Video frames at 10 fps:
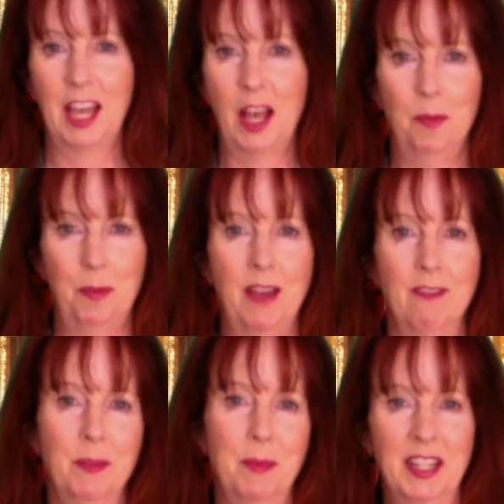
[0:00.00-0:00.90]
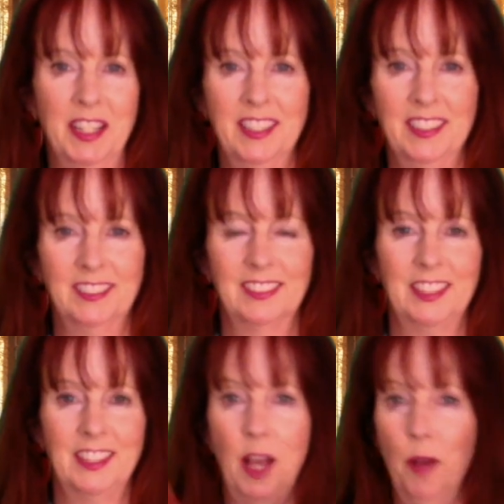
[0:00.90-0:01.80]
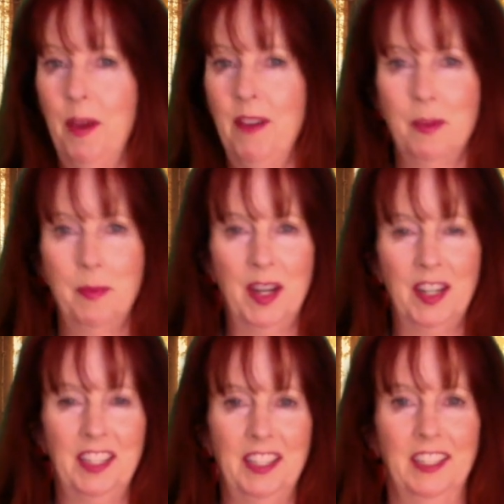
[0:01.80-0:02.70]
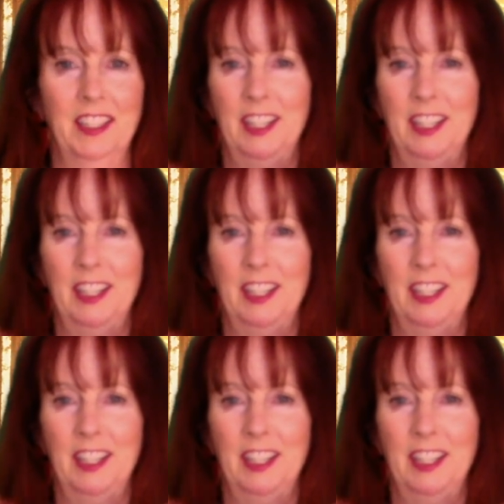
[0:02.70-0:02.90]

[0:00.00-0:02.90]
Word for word: Help everybody is help everybody.